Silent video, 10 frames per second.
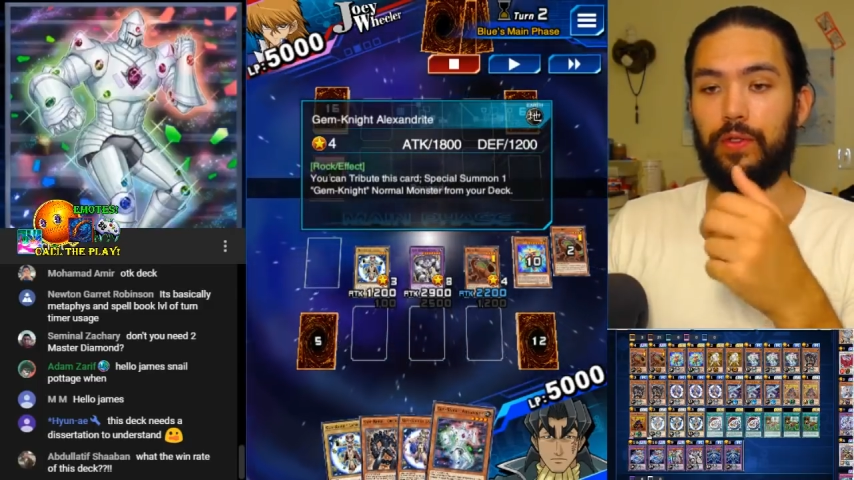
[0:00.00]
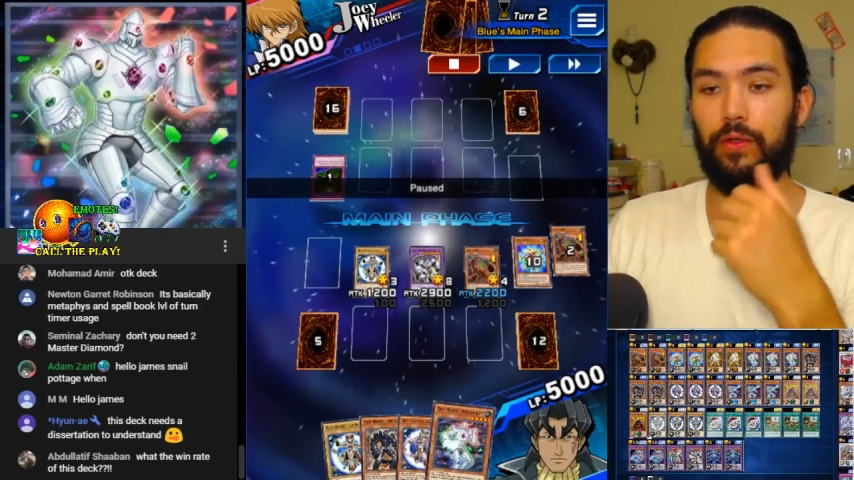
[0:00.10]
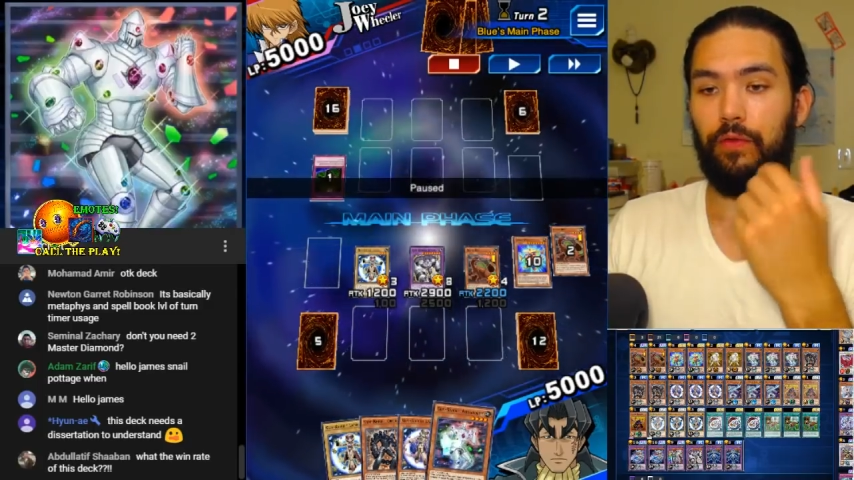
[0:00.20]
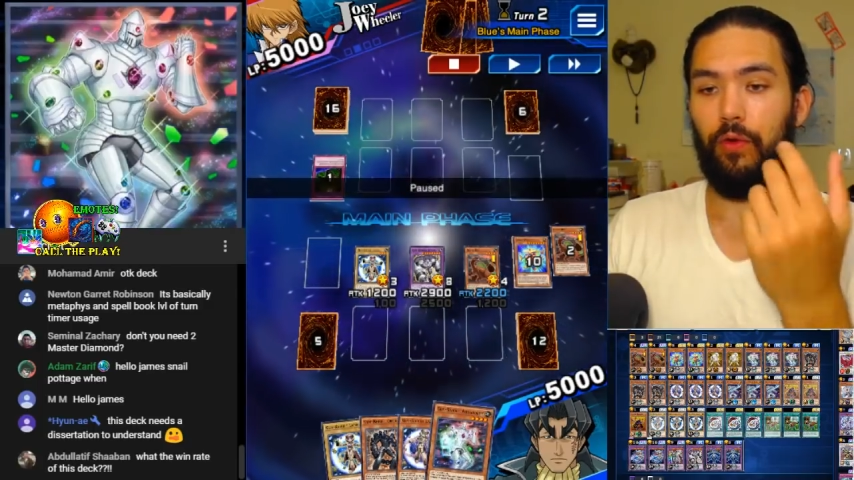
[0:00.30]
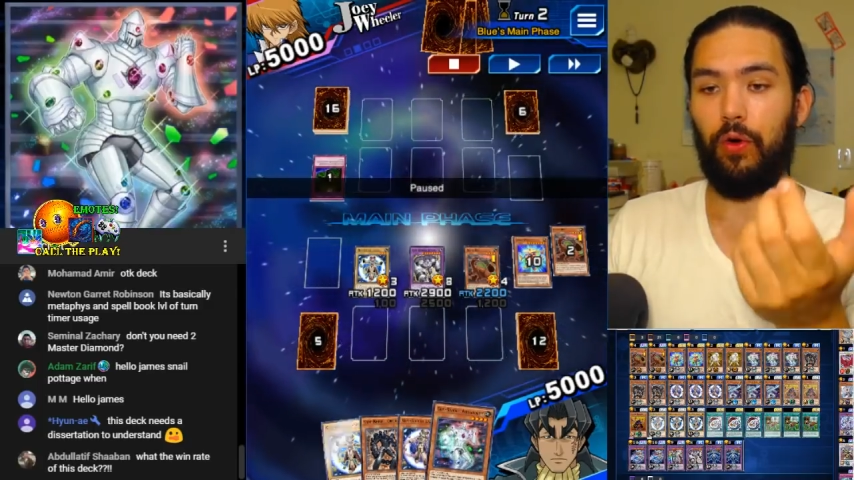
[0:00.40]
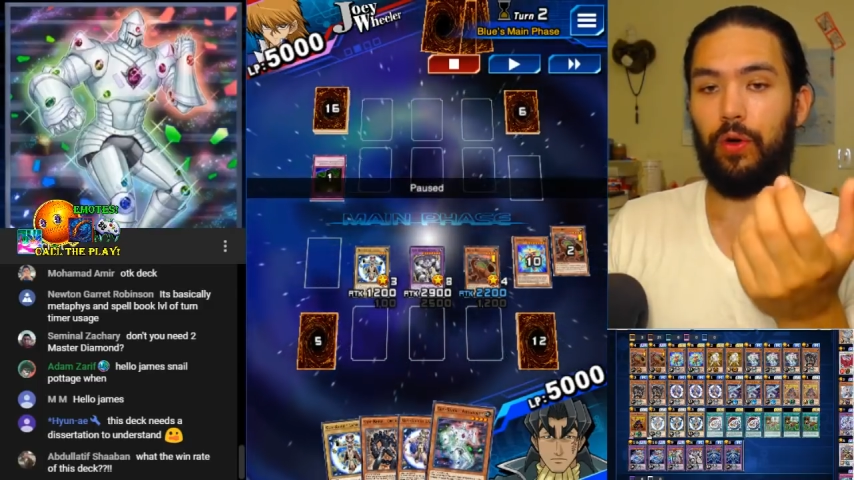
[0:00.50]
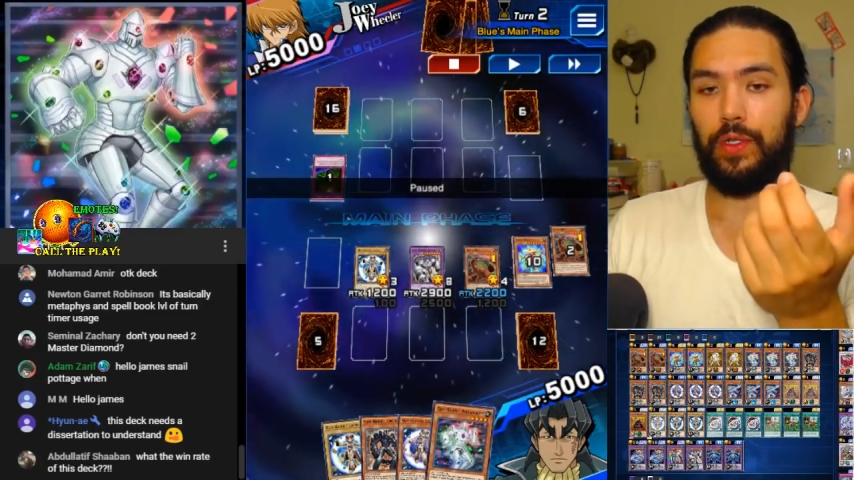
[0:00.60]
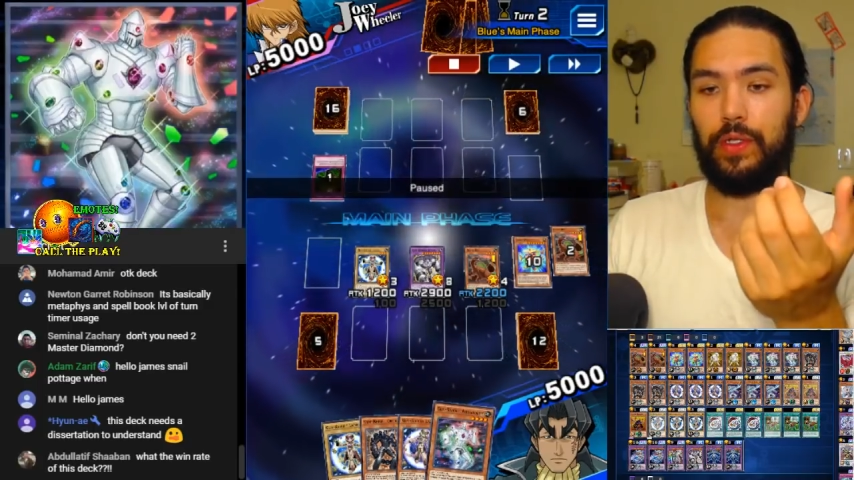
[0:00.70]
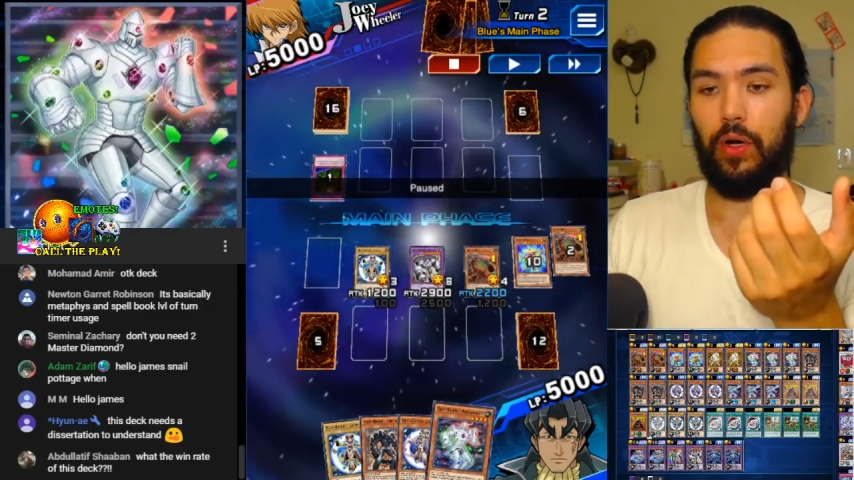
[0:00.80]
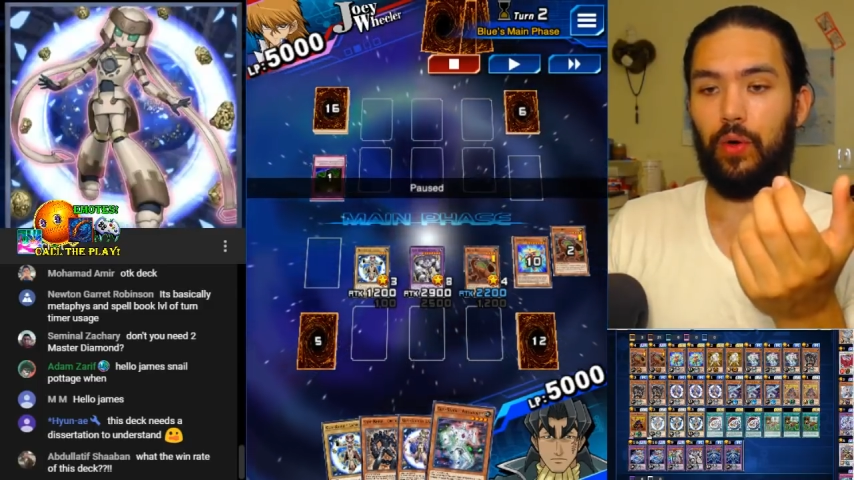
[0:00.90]
So your 4
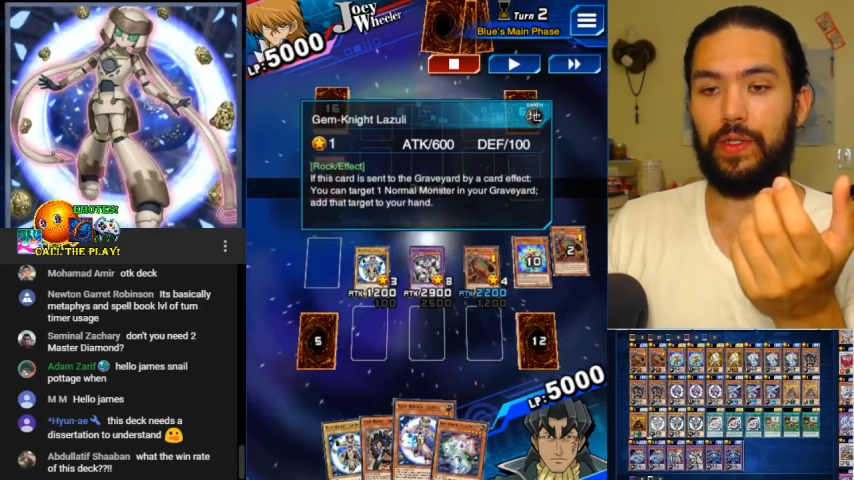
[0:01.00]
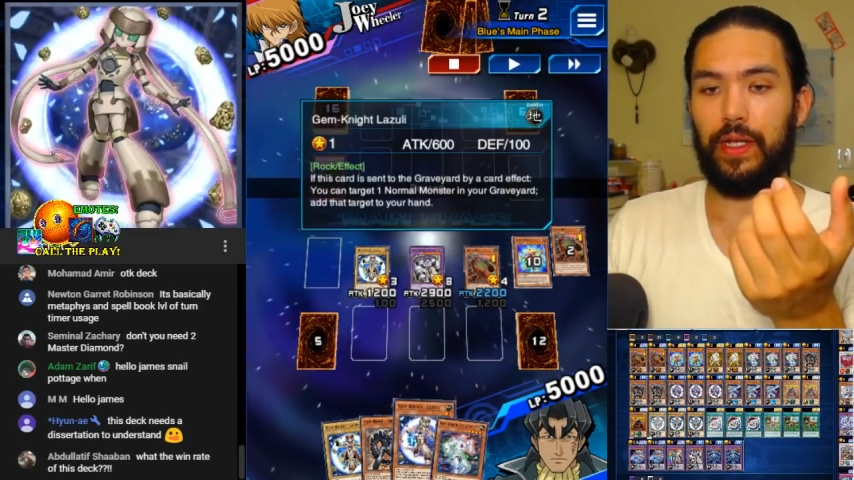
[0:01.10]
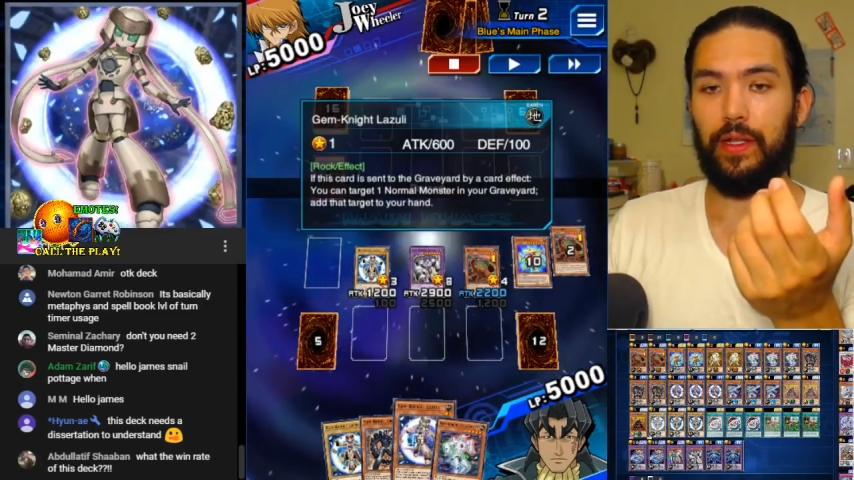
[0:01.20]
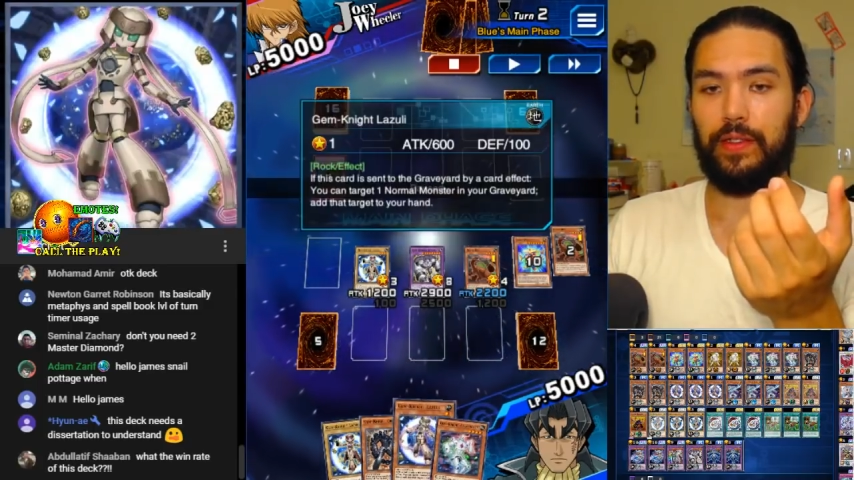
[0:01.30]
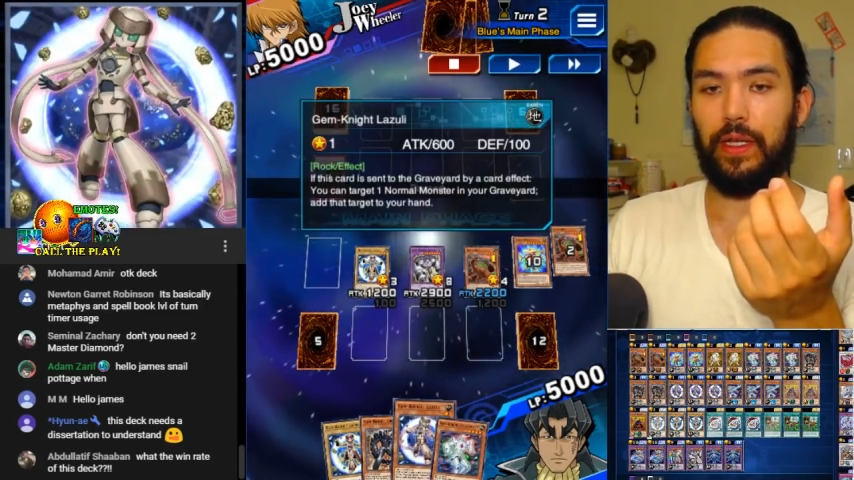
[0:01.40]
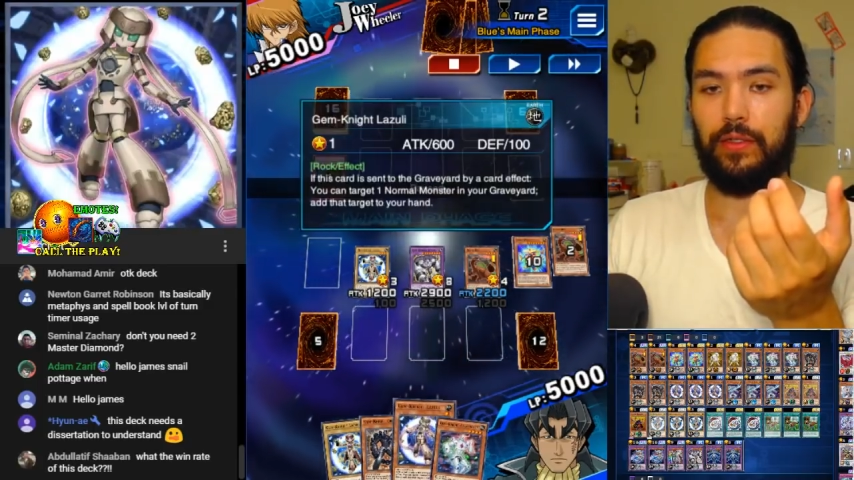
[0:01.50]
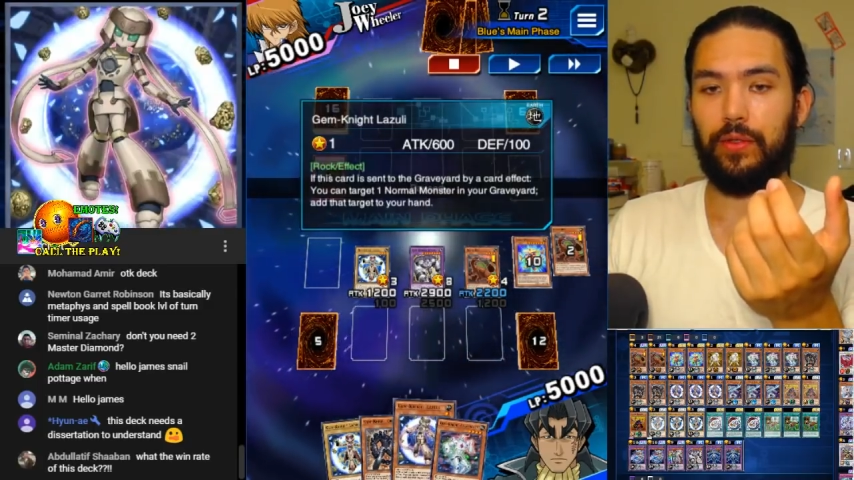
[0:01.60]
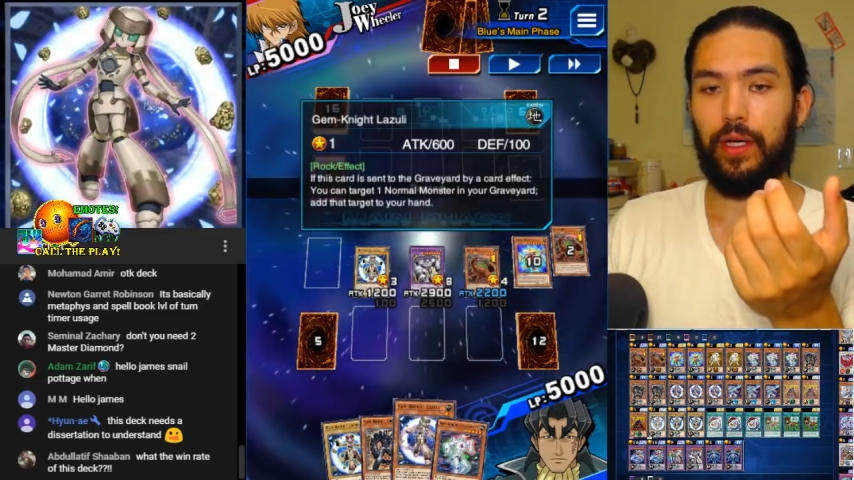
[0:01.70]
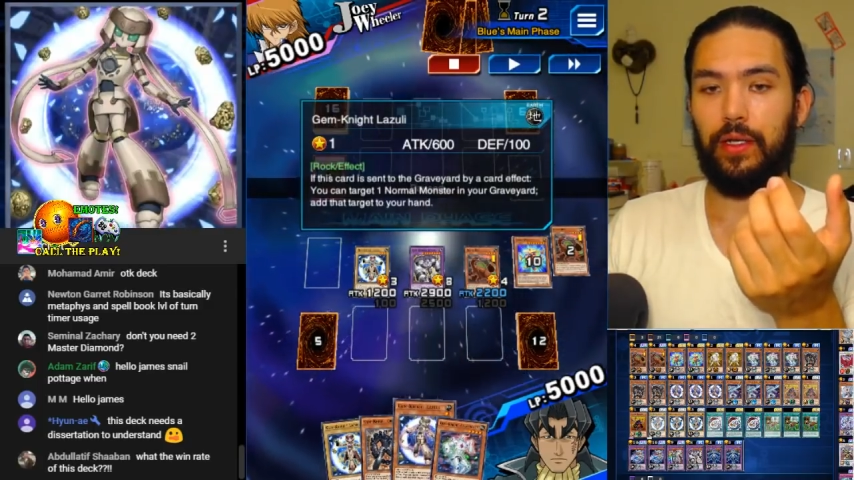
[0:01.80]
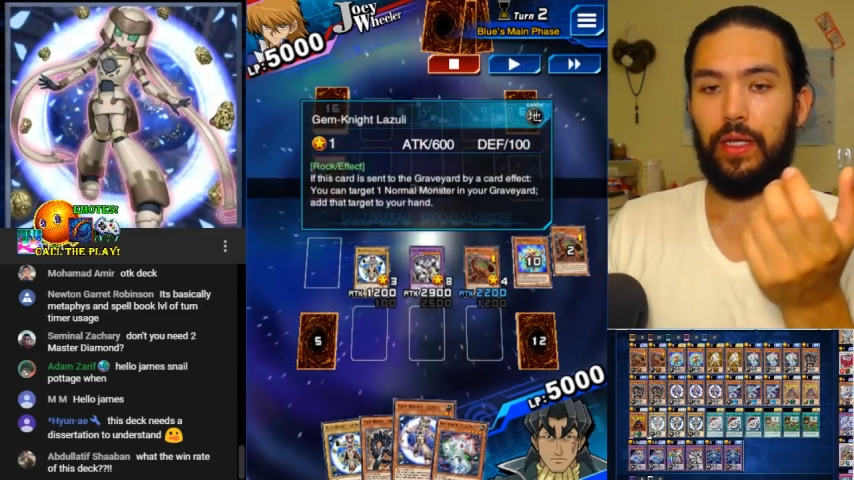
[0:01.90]
is always
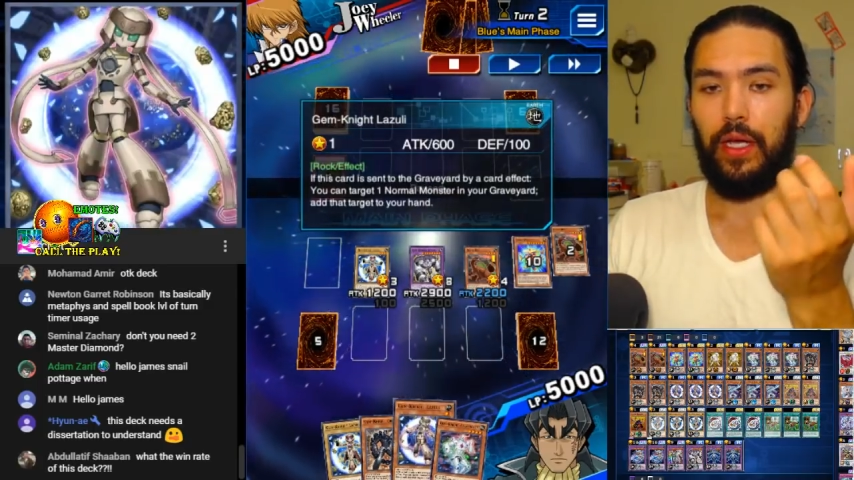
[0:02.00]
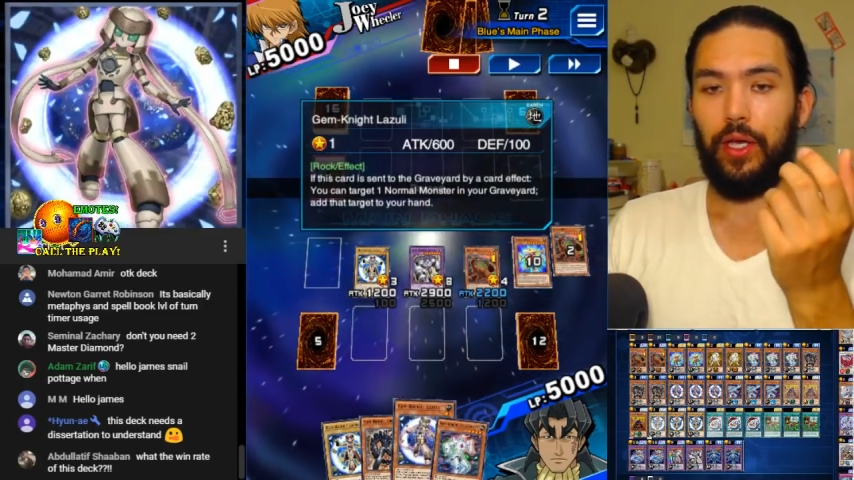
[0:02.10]
Alexandrite.